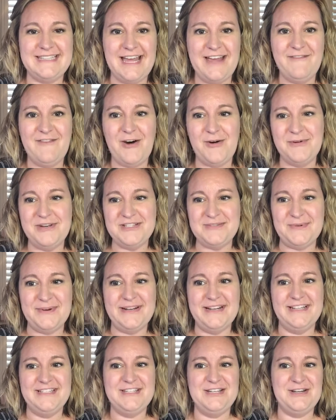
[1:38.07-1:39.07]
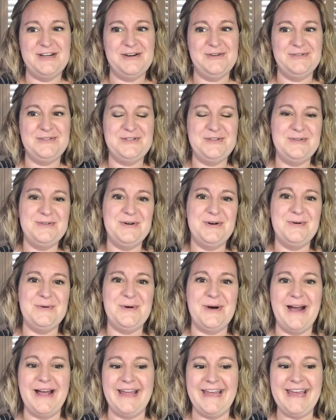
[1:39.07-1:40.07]
I've always wanted to go to
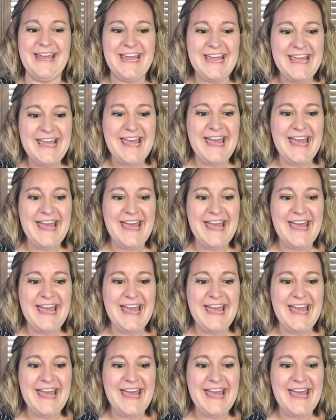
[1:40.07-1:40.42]
Hawaii.